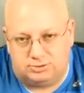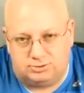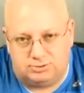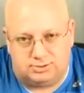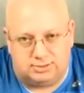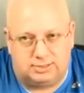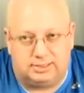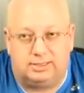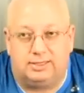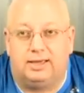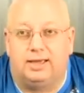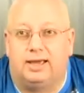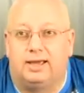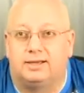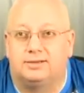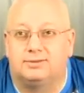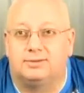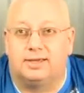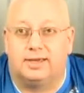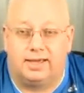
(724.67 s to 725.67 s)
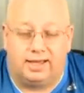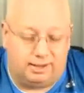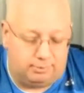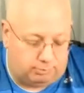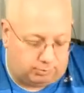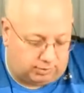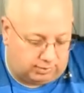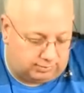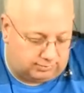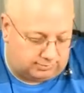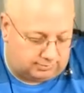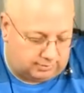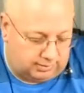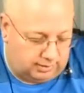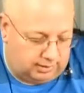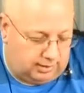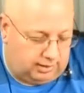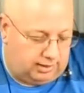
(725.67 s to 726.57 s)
use DX cameras.